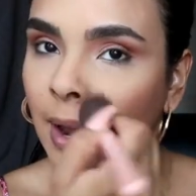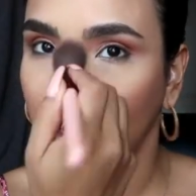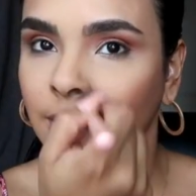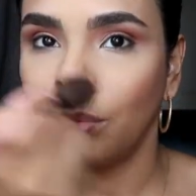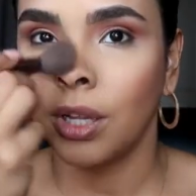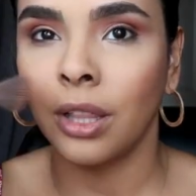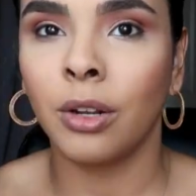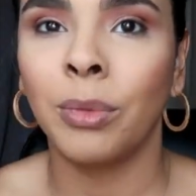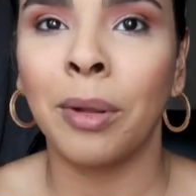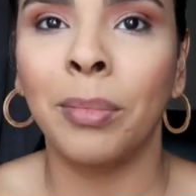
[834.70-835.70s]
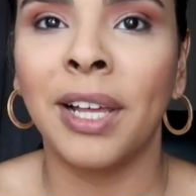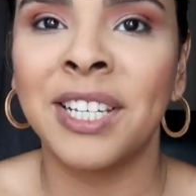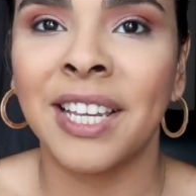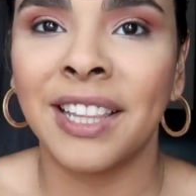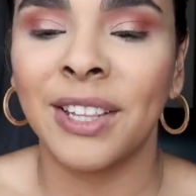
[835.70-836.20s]
like to put a little bit of
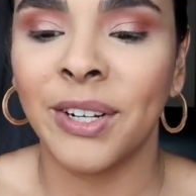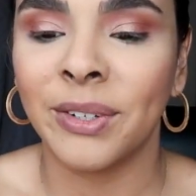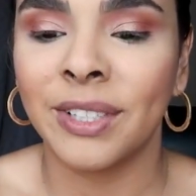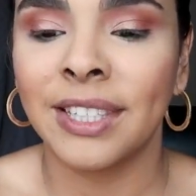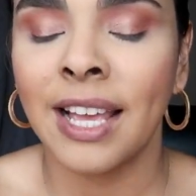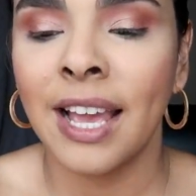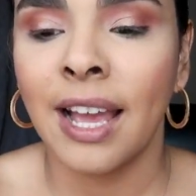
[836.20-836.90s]
blush on the nose.